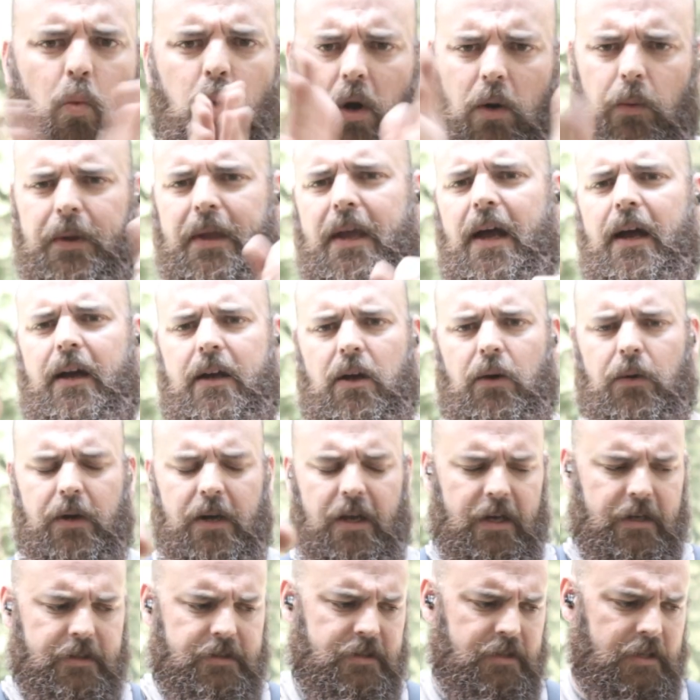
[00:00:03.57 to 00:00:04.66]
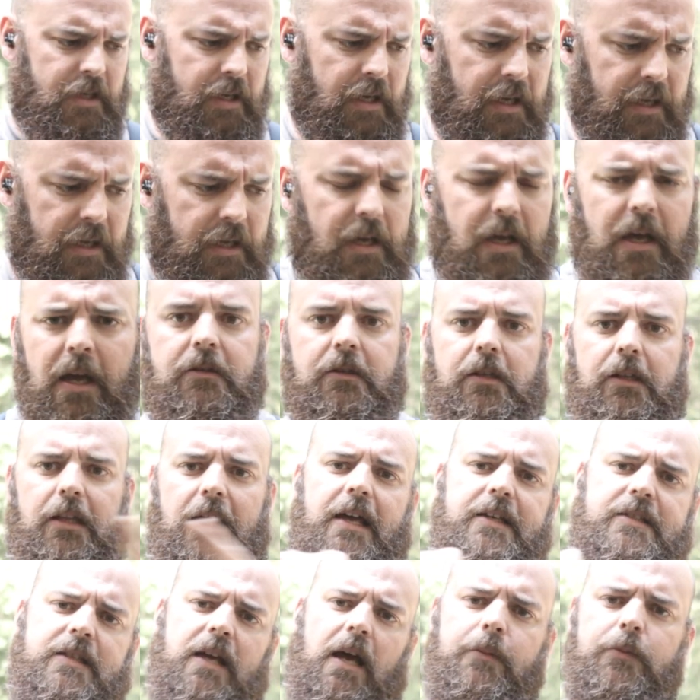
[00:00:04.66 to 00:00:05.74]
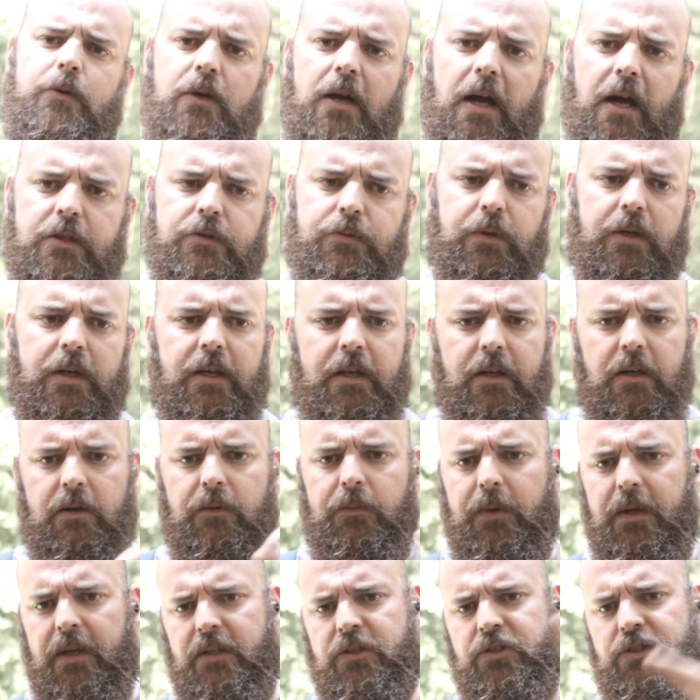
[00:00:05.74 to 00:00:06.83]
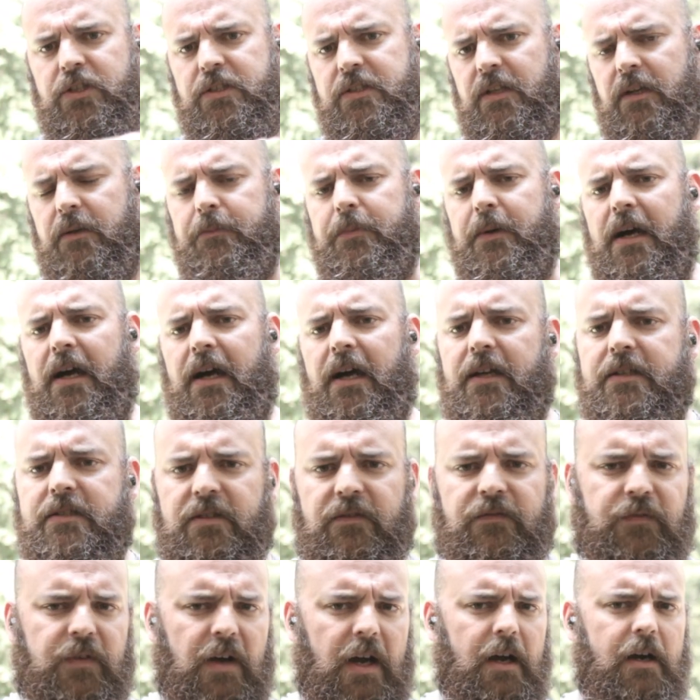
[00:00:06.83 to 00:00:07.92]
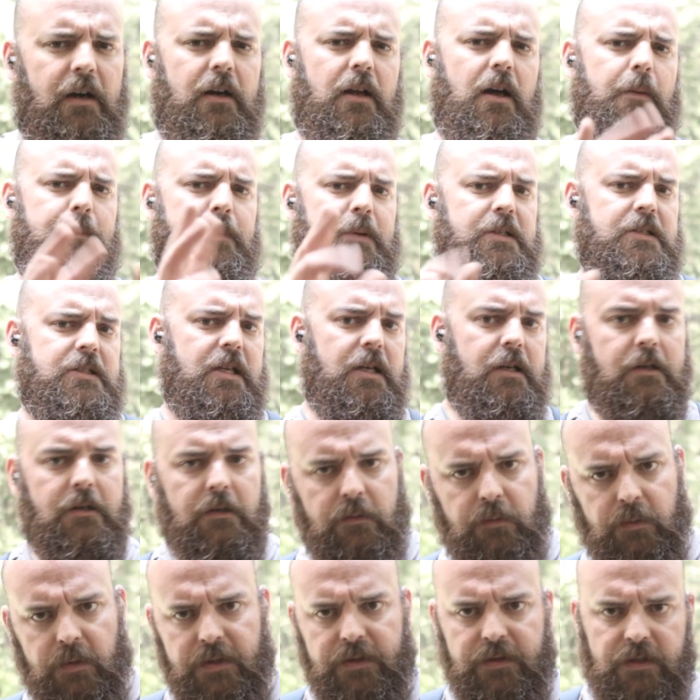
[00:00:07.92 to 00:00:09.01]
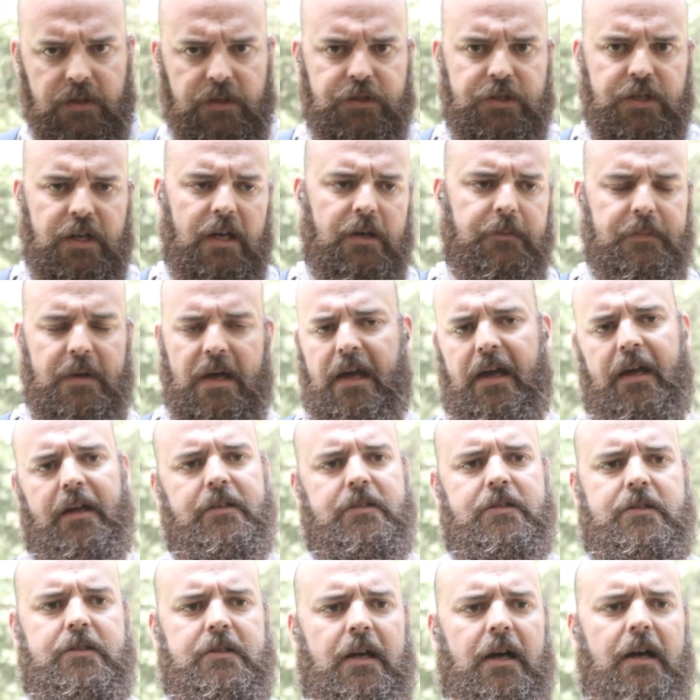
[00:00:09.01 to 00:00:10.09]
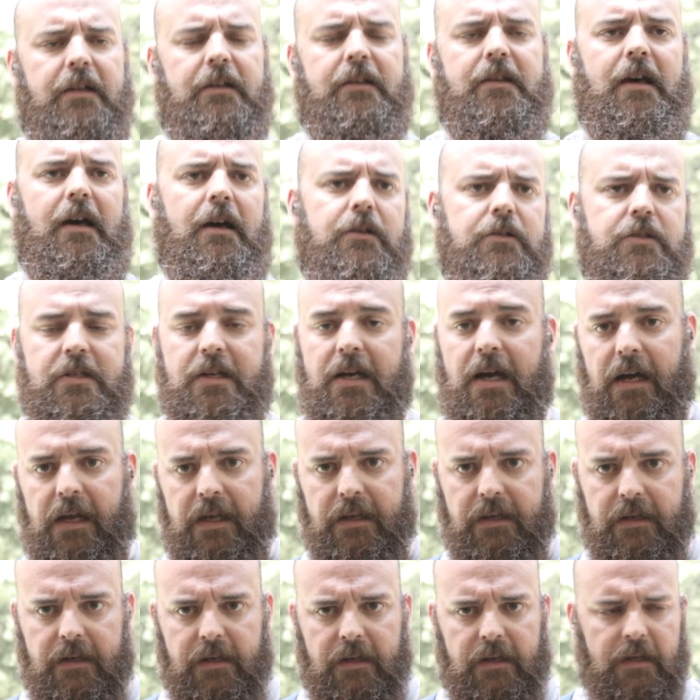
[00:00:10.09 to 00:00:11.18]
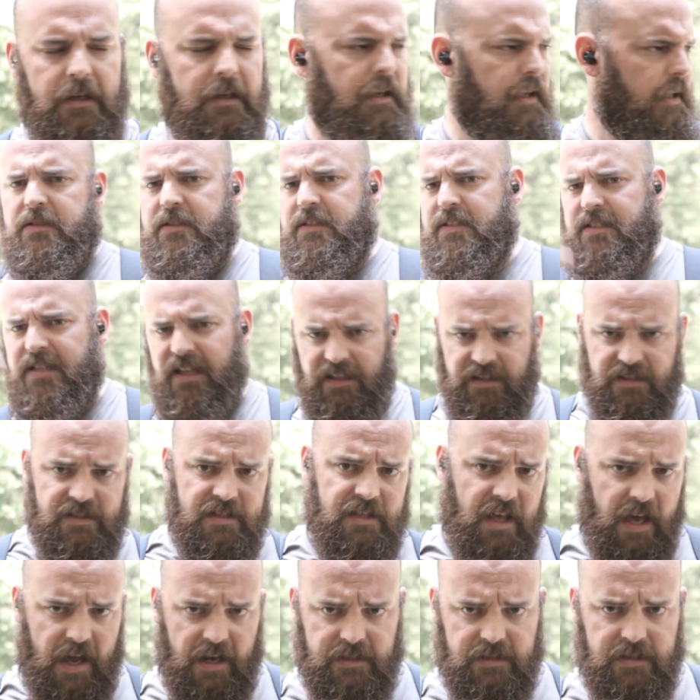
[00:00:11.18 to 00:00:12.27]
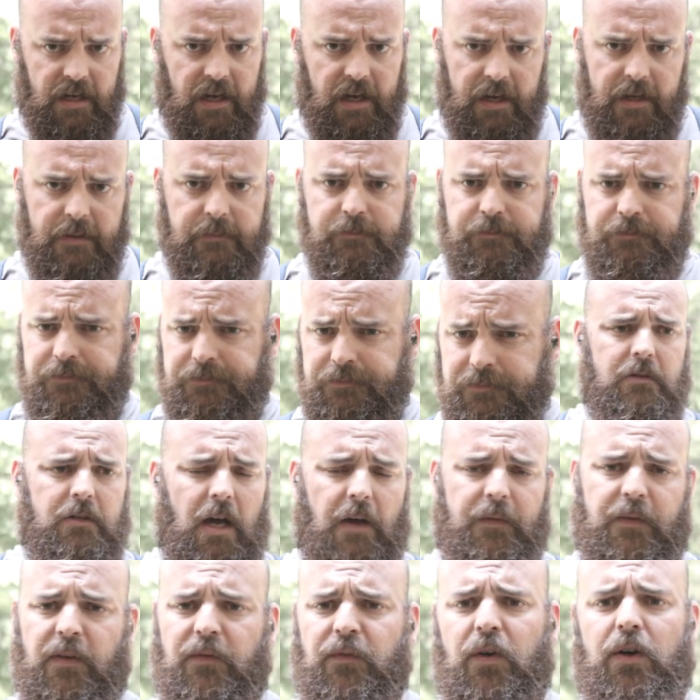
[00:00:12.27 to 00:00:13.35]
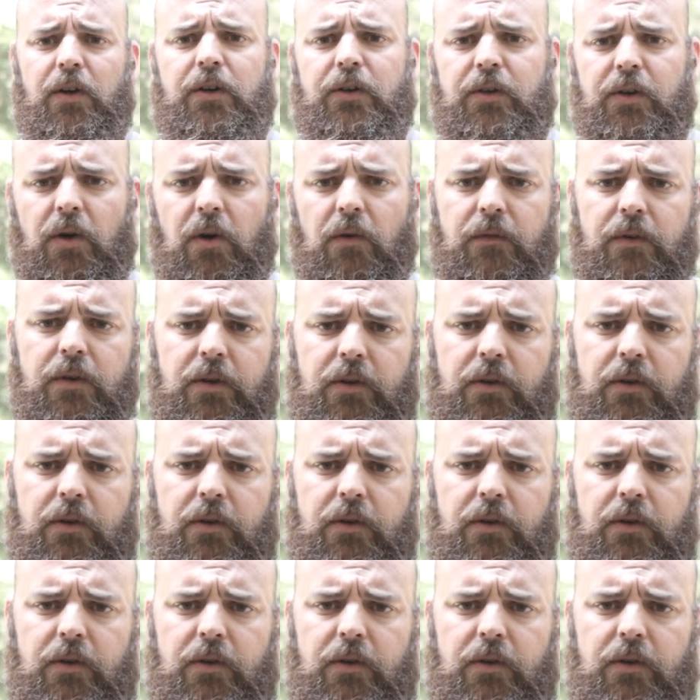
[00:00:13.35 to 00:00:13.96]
What do we got going on today? The last time you guys were here, we had just unboxed and fired up and tinkered with the GENMAX 9000ied. Since that time, I've converted over